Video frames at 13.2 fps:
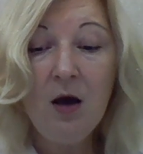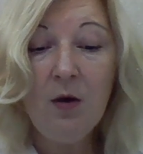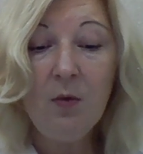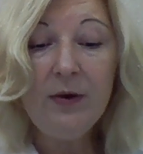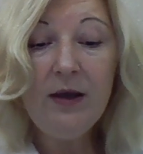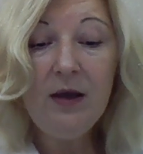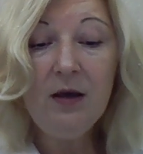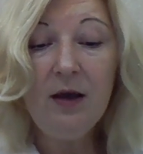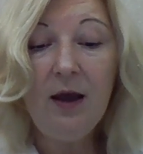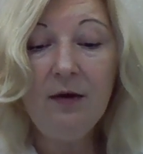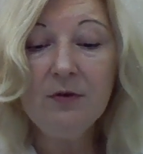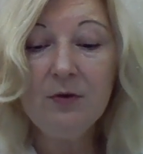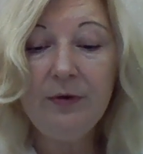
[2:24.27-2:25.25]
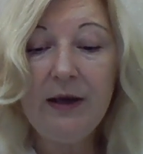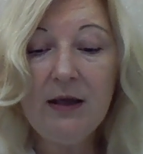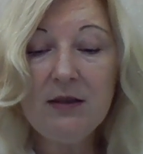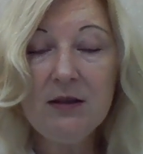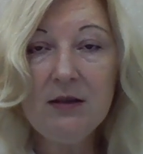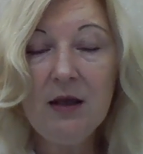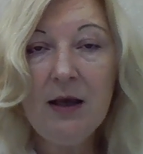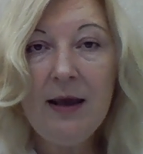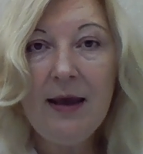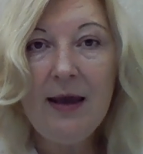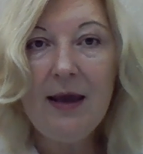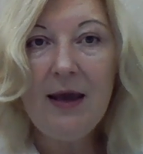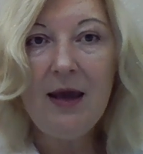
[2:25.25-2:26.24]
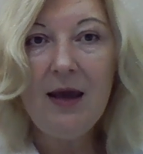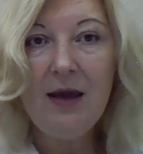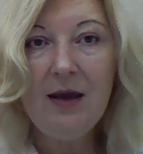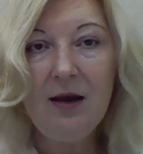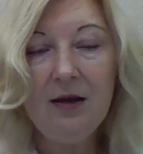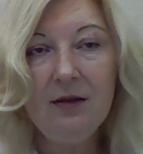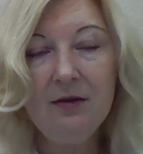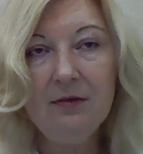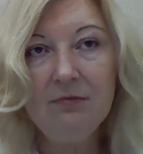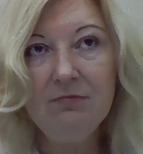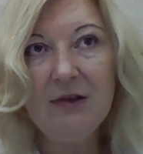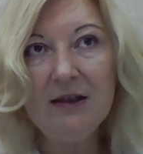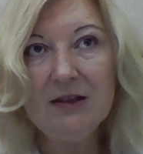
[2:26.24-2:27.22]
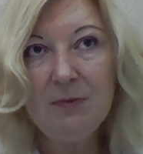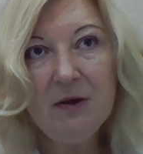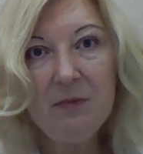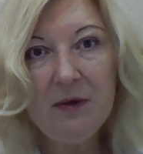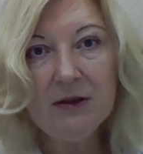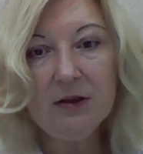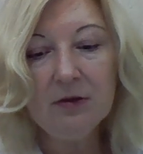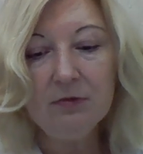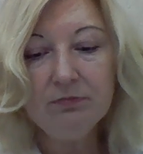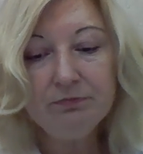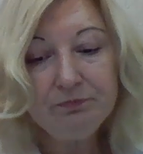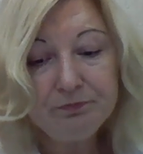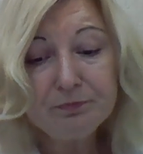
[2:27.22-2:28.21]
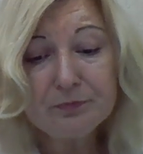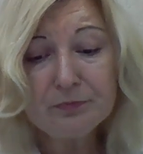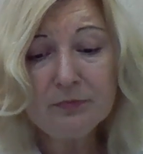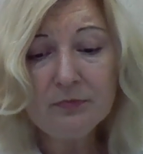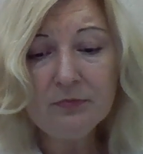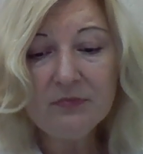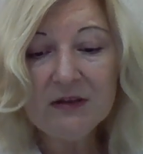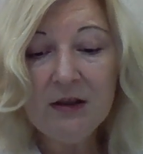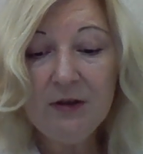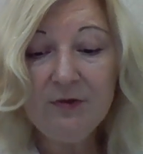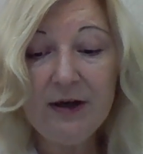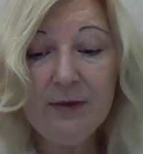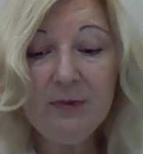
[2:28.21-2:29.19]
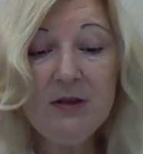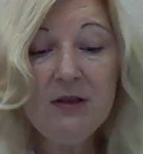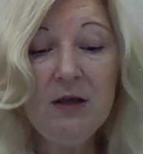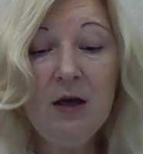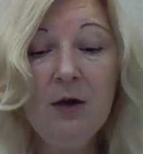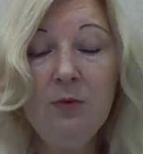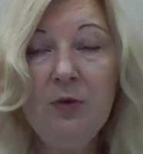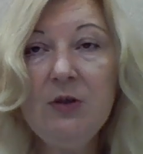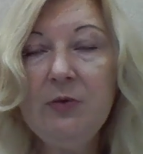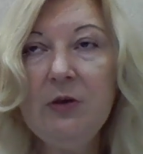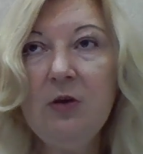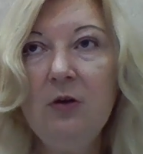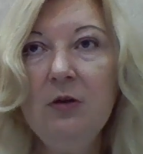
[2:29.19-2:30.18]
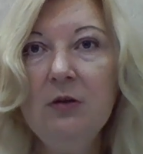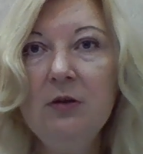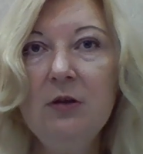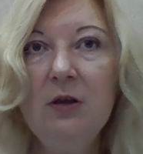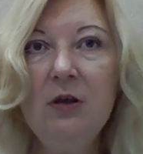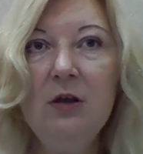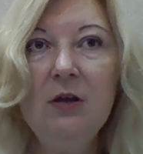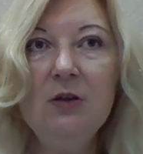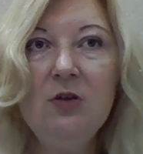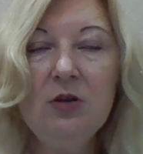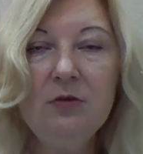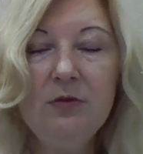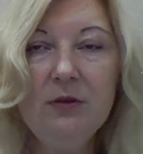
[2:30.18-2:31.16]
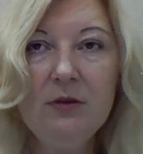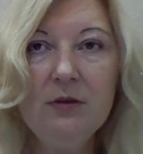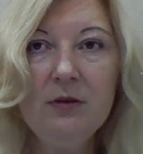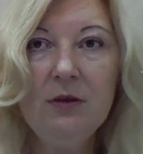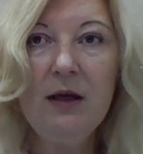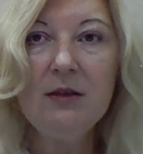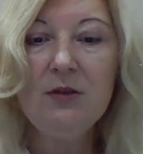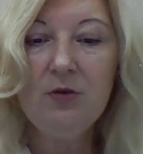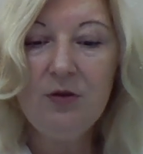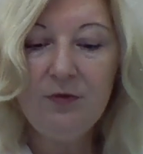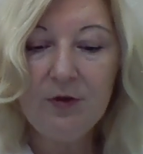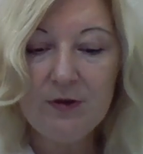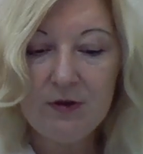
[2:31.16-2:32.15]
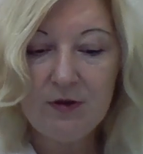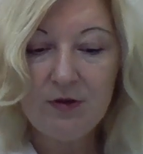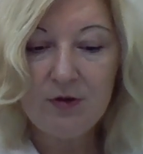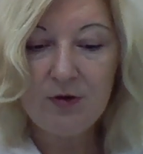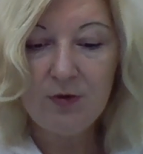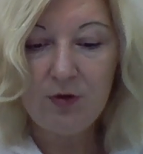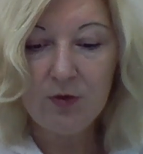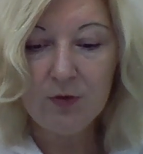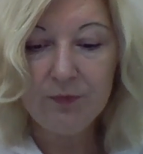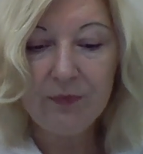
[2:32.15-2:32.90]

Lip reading: we have created an experimental environment which we called Children at University Studio.